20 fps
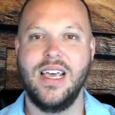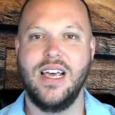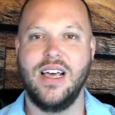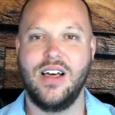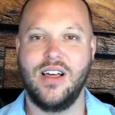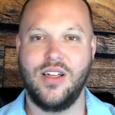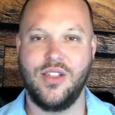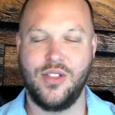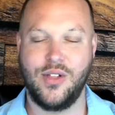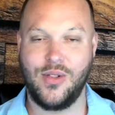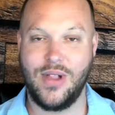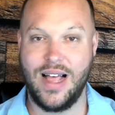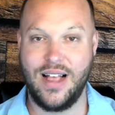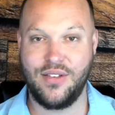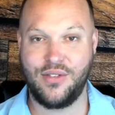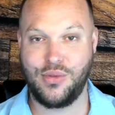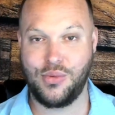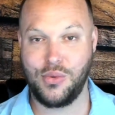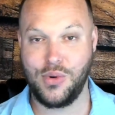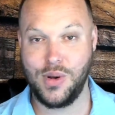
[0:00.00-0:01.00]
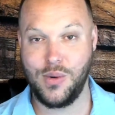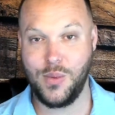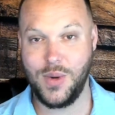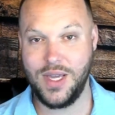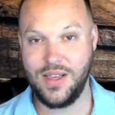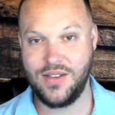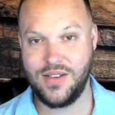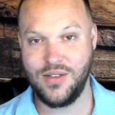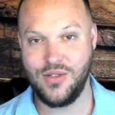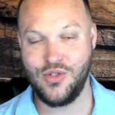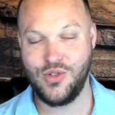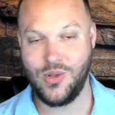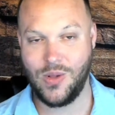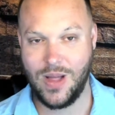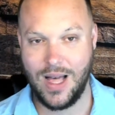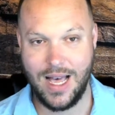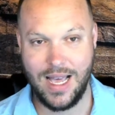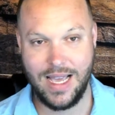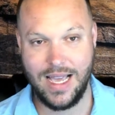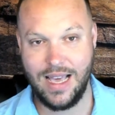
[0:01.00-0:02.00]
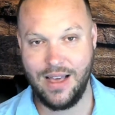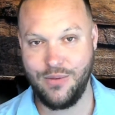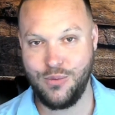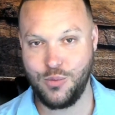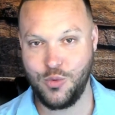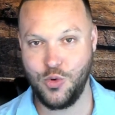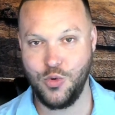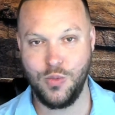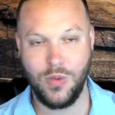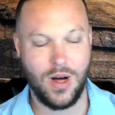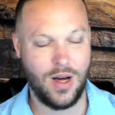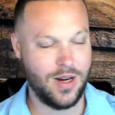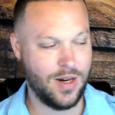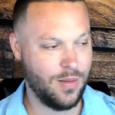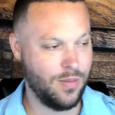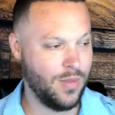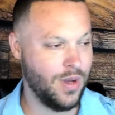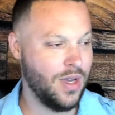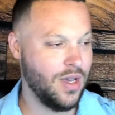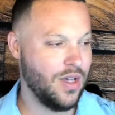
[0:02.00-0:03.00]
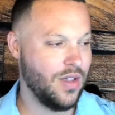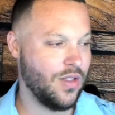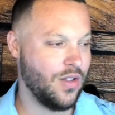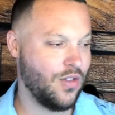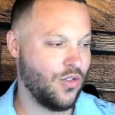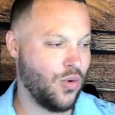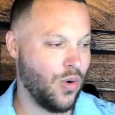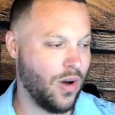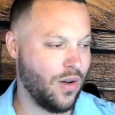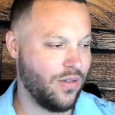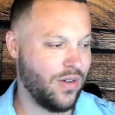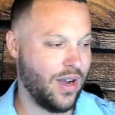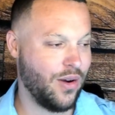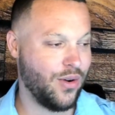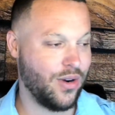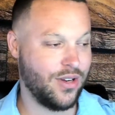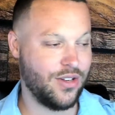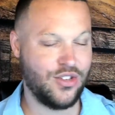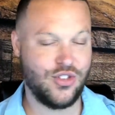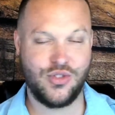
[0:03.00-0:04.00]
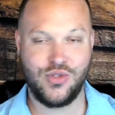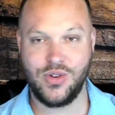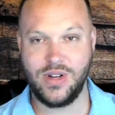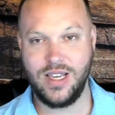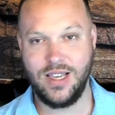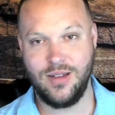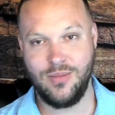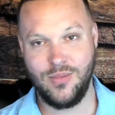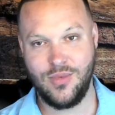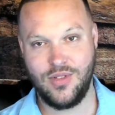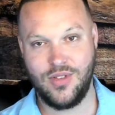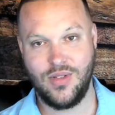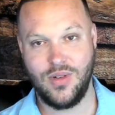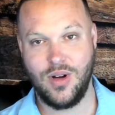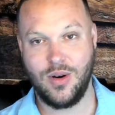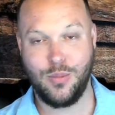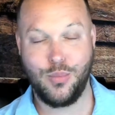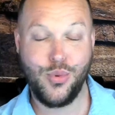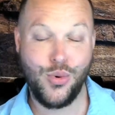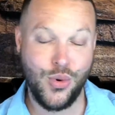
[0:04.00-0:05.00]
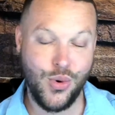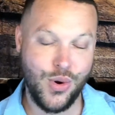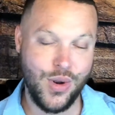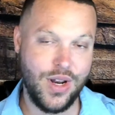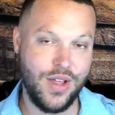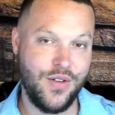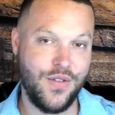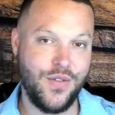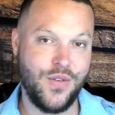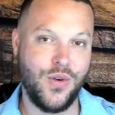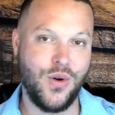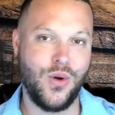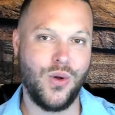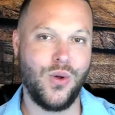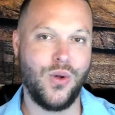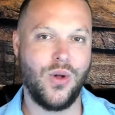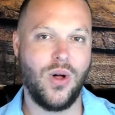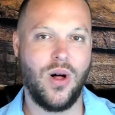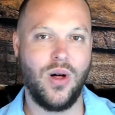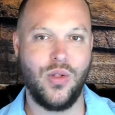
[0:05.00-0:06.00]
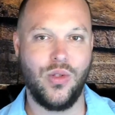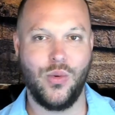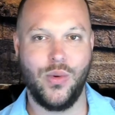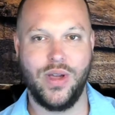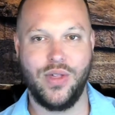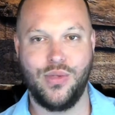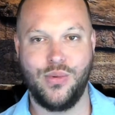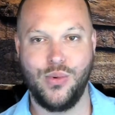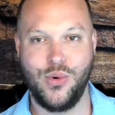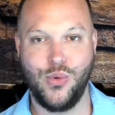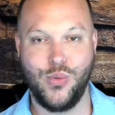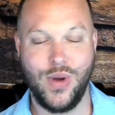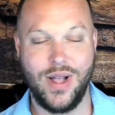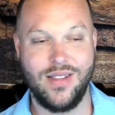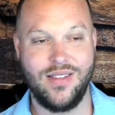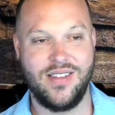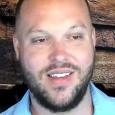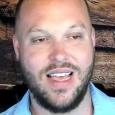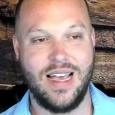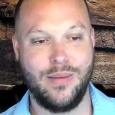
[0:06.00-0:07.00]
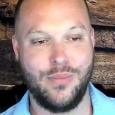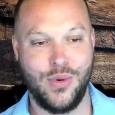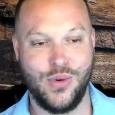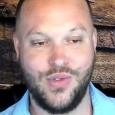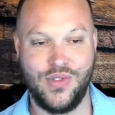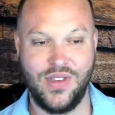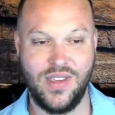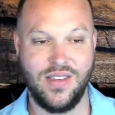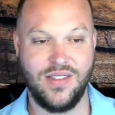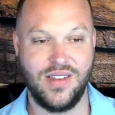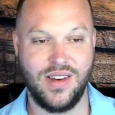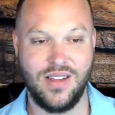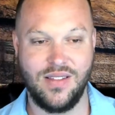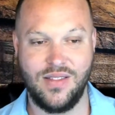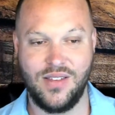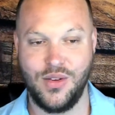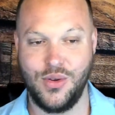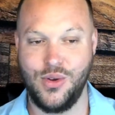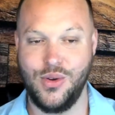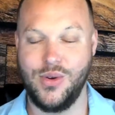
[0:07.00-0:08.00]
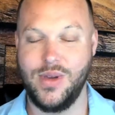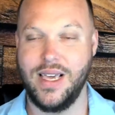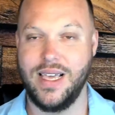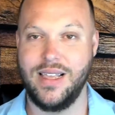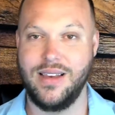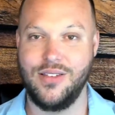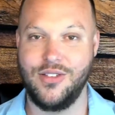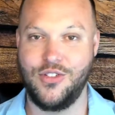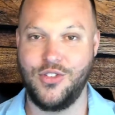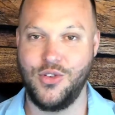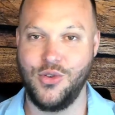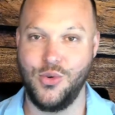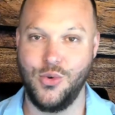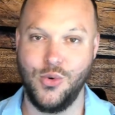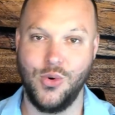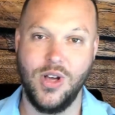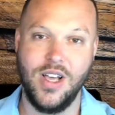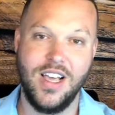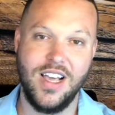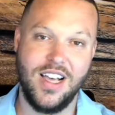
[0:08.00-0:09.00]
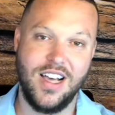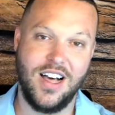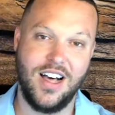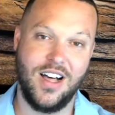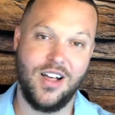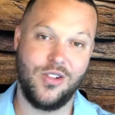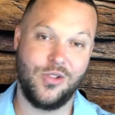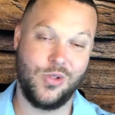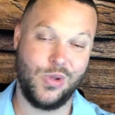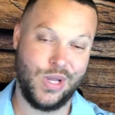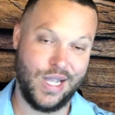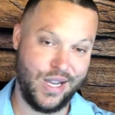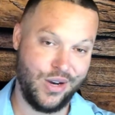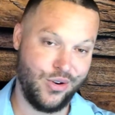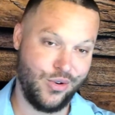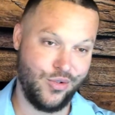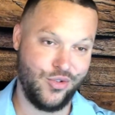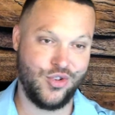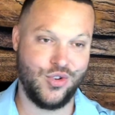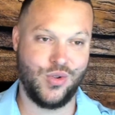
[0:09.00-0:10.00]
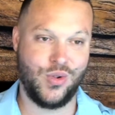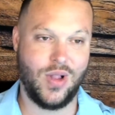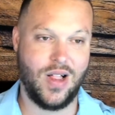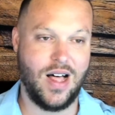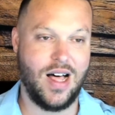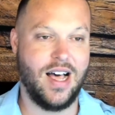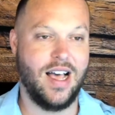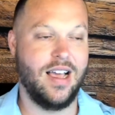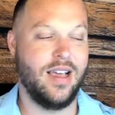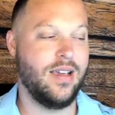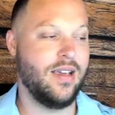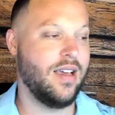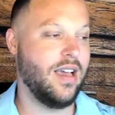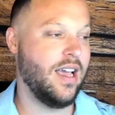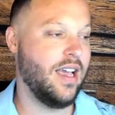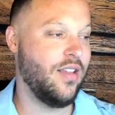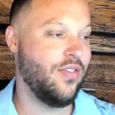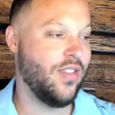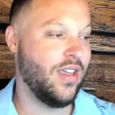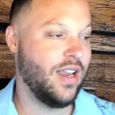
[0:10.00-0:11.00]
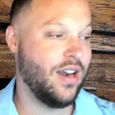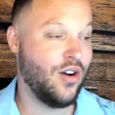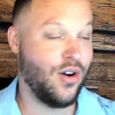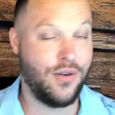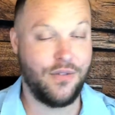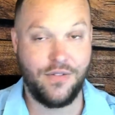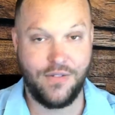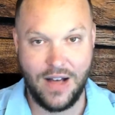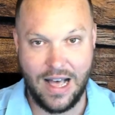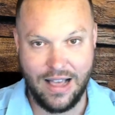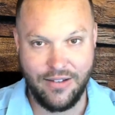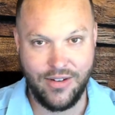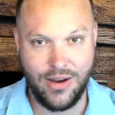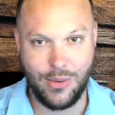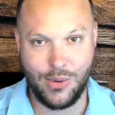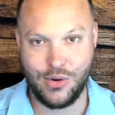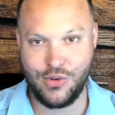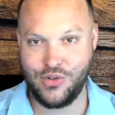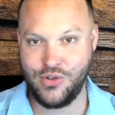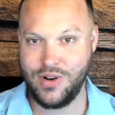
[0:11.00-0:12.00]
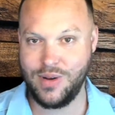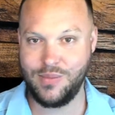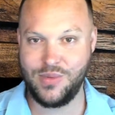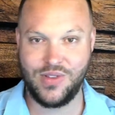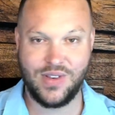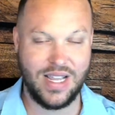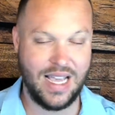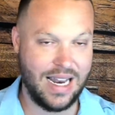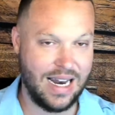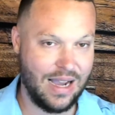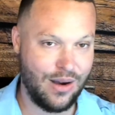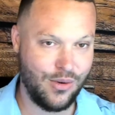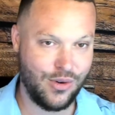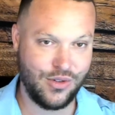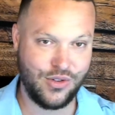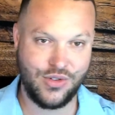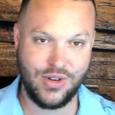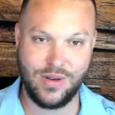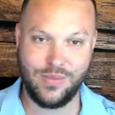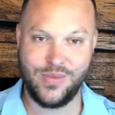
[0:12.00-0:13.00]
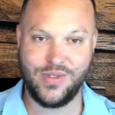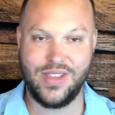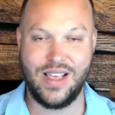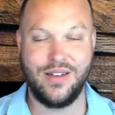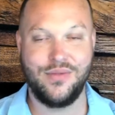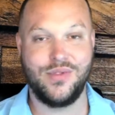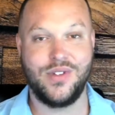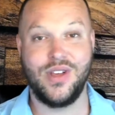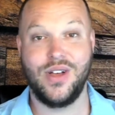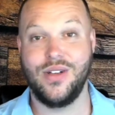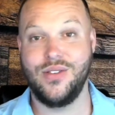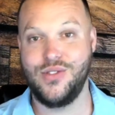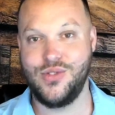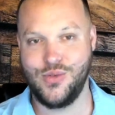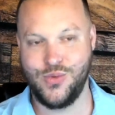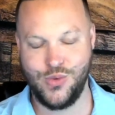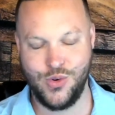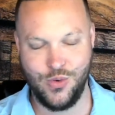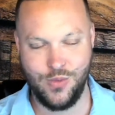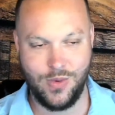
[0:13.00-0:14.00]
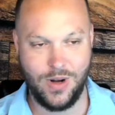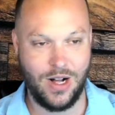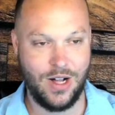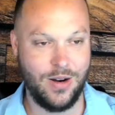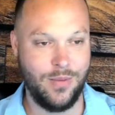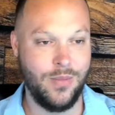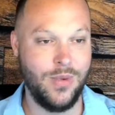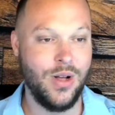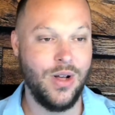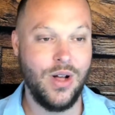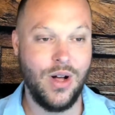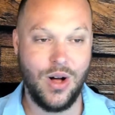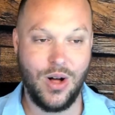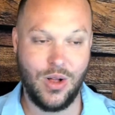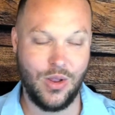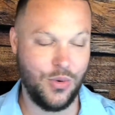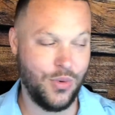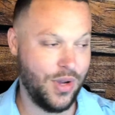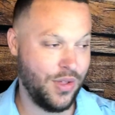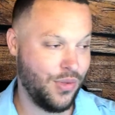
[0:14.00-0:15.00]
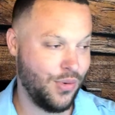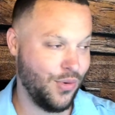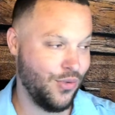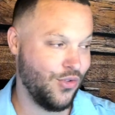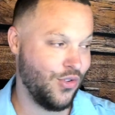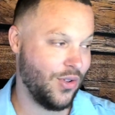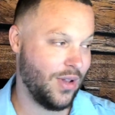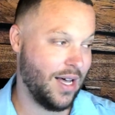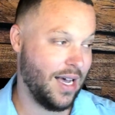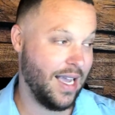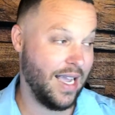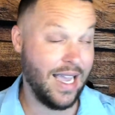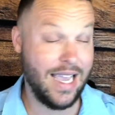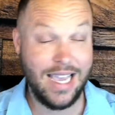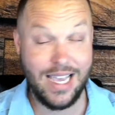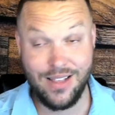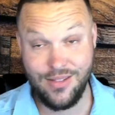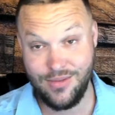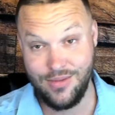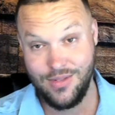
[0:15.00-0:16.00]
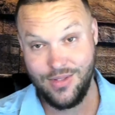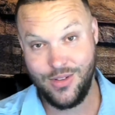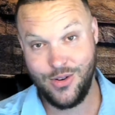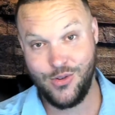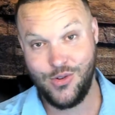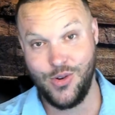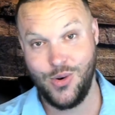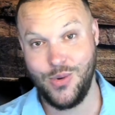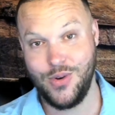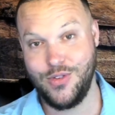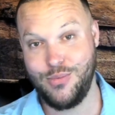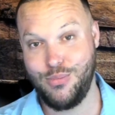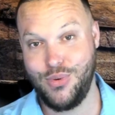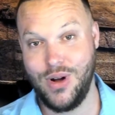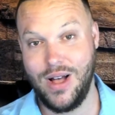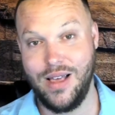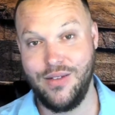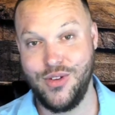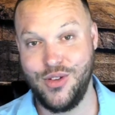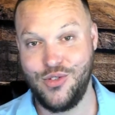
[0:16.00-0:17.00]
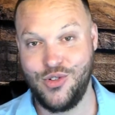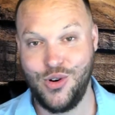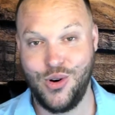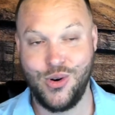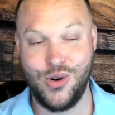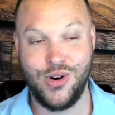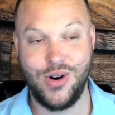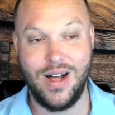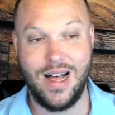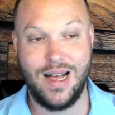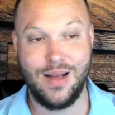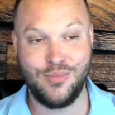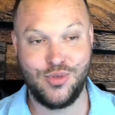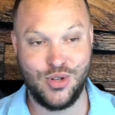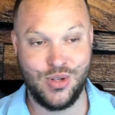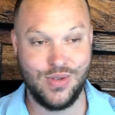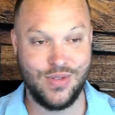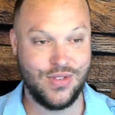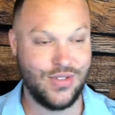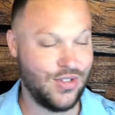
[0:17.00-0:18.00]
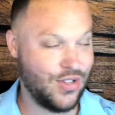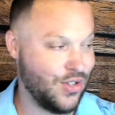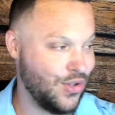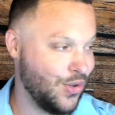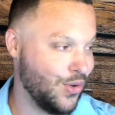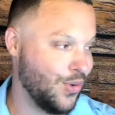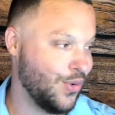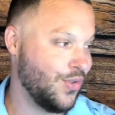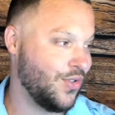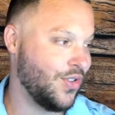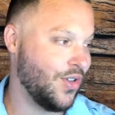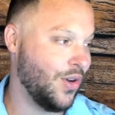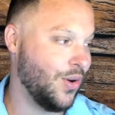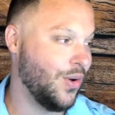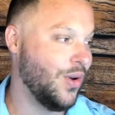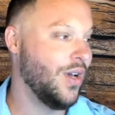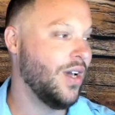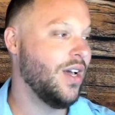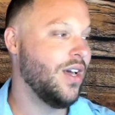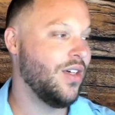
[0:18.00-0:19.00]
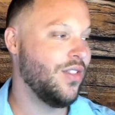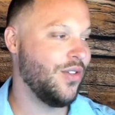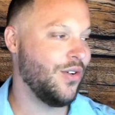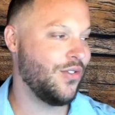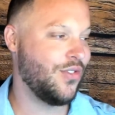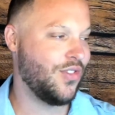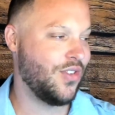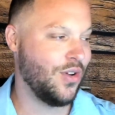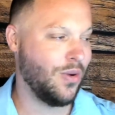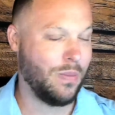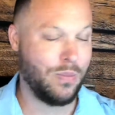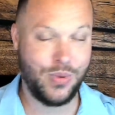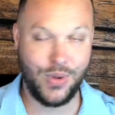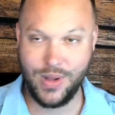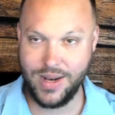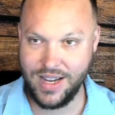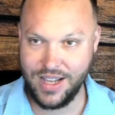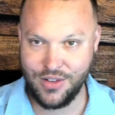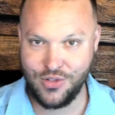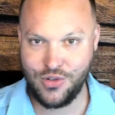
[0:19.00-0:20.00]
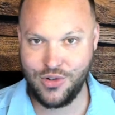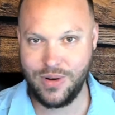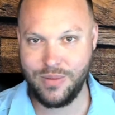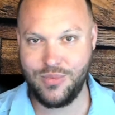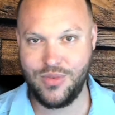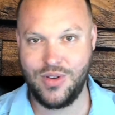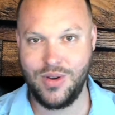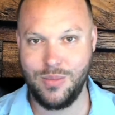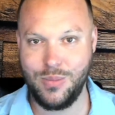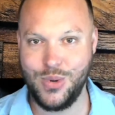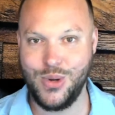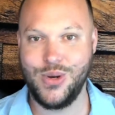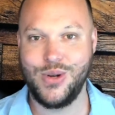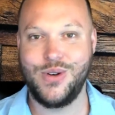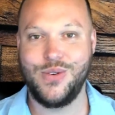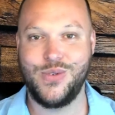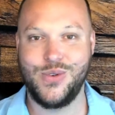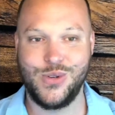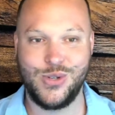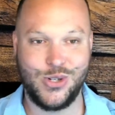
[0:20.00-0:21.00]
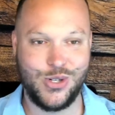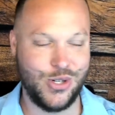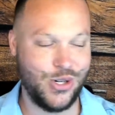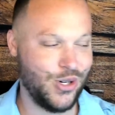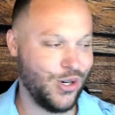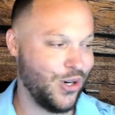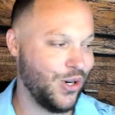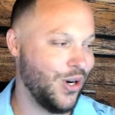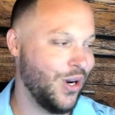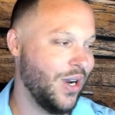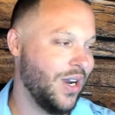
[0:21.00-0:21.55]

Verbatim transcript: Uh, the last three weeks in July have room on them. The 12 hour extremes are pretty full all the way through red snapper season until you get into uh, later July. And then our five hour trips, 10 hour trips have tons of room on them all the way through July. And there's always private charter options too. So there's still plenty of trips to book for sure.